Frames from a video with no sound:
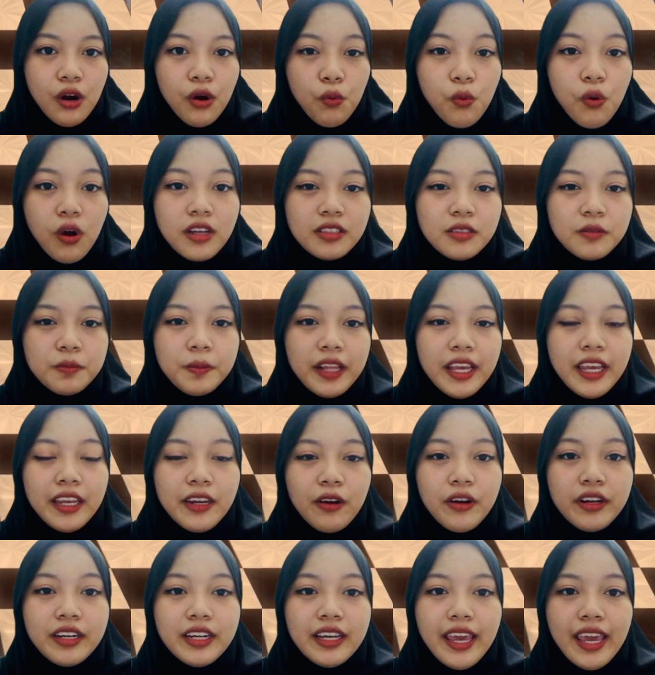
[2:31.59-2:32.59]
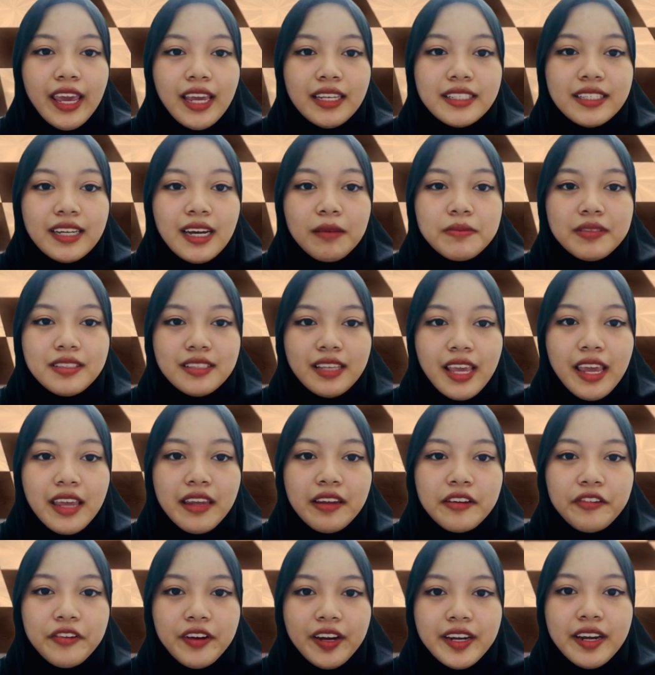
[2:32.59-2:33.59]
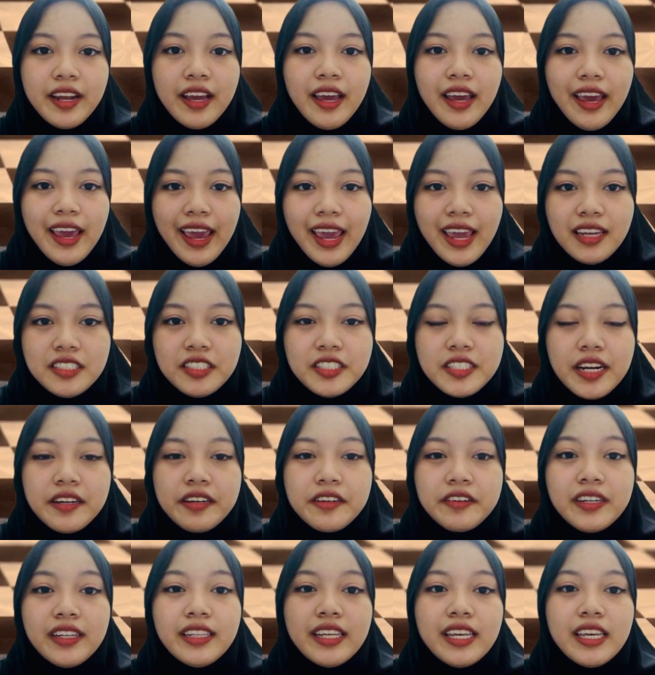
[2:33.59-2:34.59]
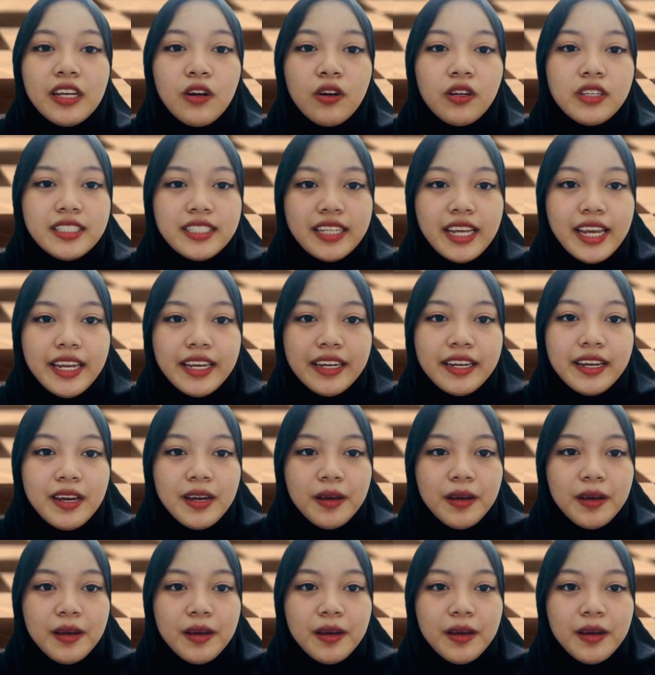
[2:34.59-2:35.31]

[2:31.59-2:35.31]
was played on an 8x8 grid and generally contained